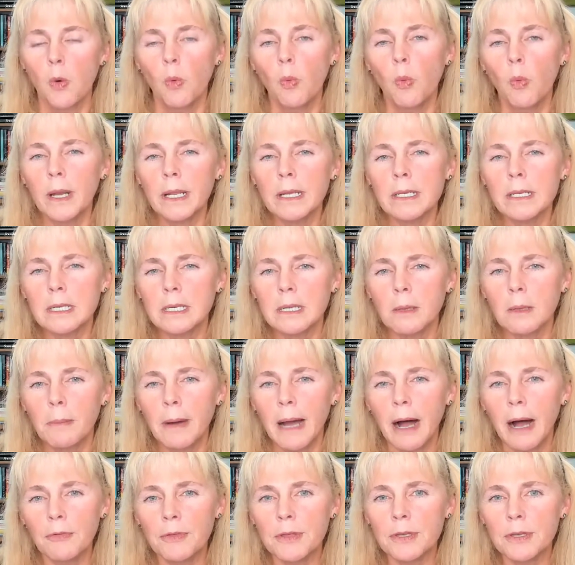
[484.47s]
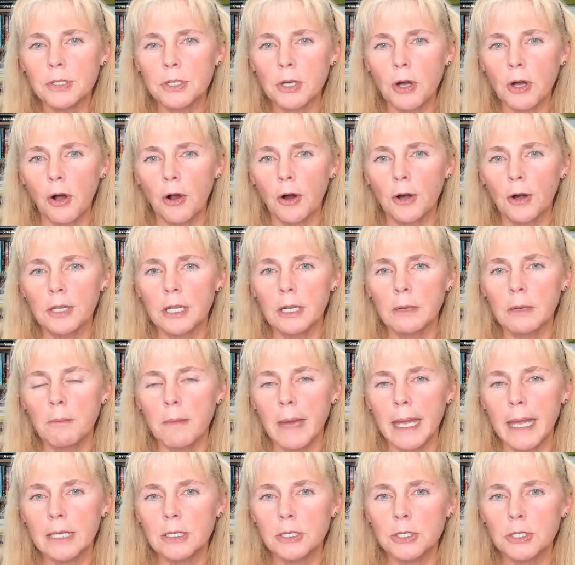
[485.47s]
What is it about this card that
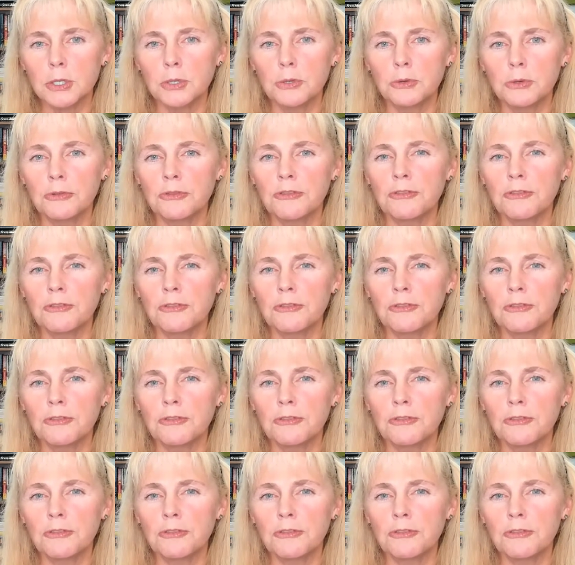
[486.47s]
makes you